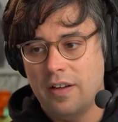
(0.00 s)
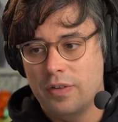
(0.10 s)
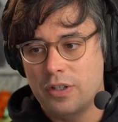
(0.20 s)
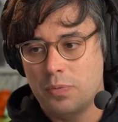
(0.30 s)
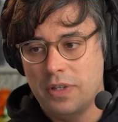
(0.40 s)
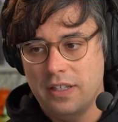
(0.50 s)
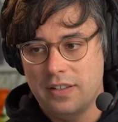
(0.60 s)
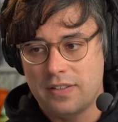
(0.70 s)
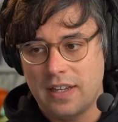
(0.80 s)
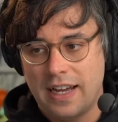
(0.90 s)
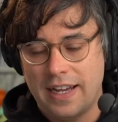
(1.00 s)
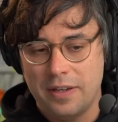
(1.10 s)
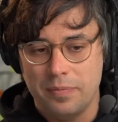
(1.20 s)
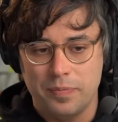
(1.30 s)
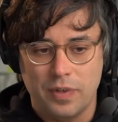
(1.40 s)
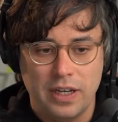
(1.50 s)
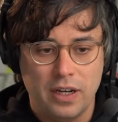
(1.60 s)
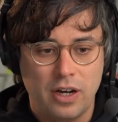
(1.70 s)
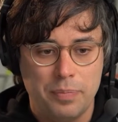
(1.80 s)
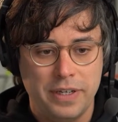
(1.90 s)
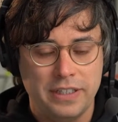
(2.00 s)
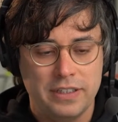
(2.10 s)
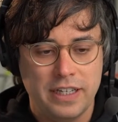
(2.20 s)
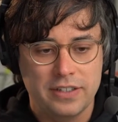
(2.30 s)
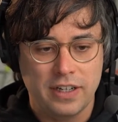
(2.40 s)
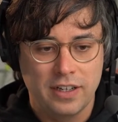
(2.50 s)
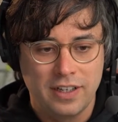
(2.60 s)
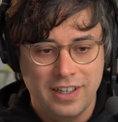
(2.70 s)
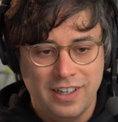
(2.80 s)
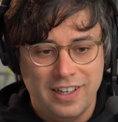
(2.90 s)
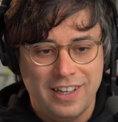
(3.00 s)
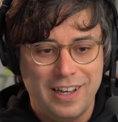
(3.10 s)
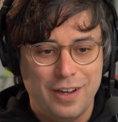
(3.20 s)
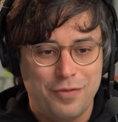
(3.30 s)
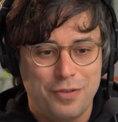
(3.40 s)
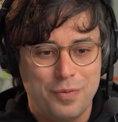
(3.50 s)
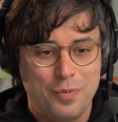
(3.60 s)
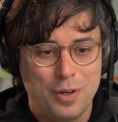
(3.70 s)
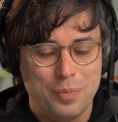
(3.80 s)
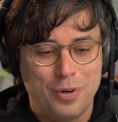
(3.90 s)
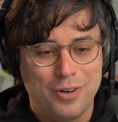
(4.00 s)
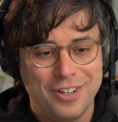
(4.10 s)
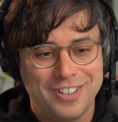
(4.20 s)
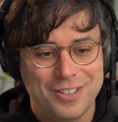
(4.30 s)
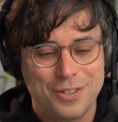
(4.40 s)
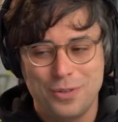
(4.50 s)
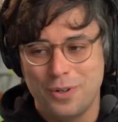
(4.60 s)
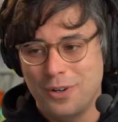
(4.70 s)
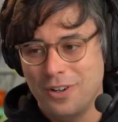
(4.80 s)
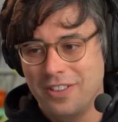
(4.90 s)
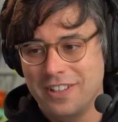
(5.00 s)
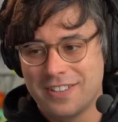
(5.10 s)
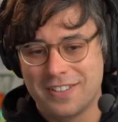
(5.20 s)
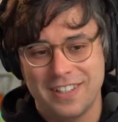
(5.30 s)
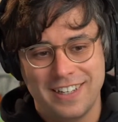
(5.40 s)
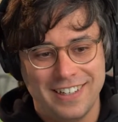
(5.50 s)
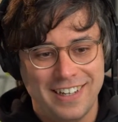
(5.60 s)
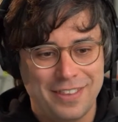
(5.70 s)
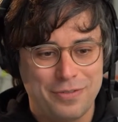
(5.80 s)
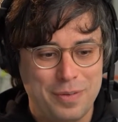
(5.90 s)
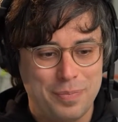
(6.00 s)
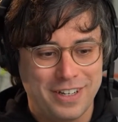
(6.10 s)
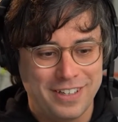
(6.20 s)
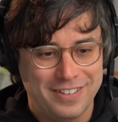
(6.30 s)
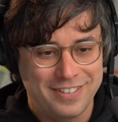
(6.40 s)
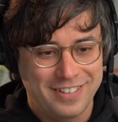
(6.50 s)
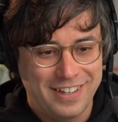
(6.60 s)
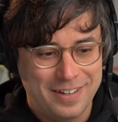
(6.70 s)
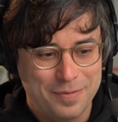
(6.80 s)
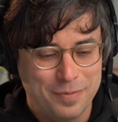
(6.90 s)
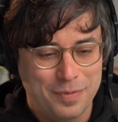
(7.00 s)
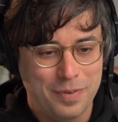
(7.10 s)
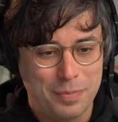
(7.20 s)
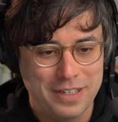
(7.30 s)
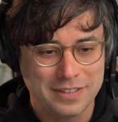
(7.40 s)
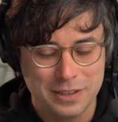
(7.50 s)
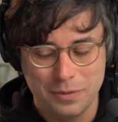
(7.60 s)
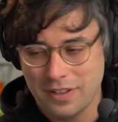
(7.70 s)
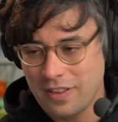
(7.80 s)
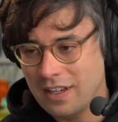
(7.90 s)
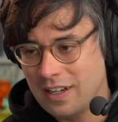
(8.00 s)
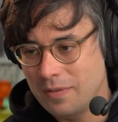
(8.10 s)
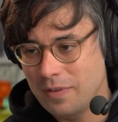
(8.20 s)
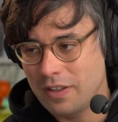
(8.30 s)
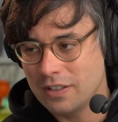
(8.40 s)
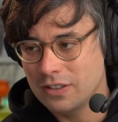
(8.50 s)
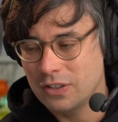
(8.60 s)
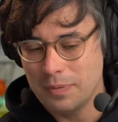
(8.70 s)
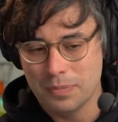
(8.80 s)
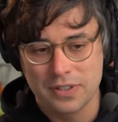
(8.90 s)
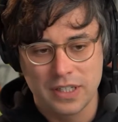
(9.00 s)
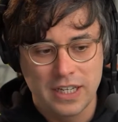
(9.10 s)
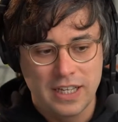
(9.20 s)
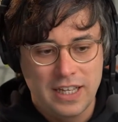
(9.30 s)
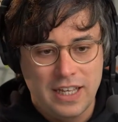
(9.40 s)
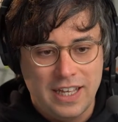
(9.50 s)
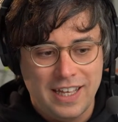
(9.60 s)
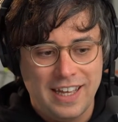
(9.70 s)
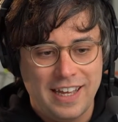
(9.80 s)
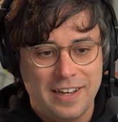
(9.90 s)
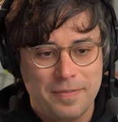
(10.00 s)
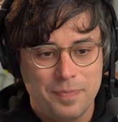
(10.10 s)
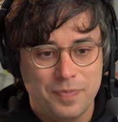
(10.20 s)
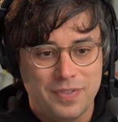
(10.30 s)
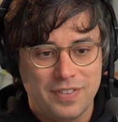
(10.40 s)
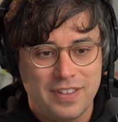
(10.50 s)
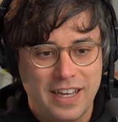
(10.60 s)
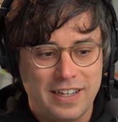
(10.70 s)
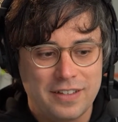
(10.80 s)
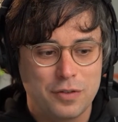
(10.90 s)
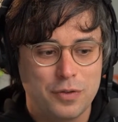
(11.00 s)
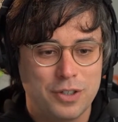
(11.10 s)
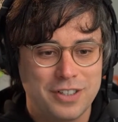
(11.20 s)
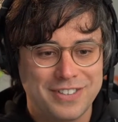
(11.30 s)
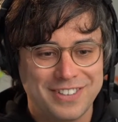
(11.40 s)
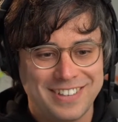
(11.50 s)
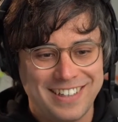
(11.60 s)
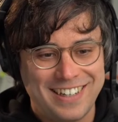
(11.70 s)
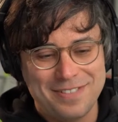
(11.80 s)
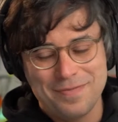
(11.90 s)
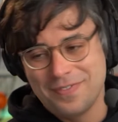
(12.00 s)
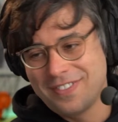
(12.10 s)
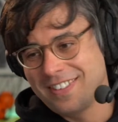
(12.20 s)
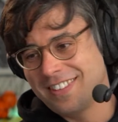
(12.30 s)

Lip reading: which means I'm copying the data from one point to all these S3 buckets, basically with a script. That's of course a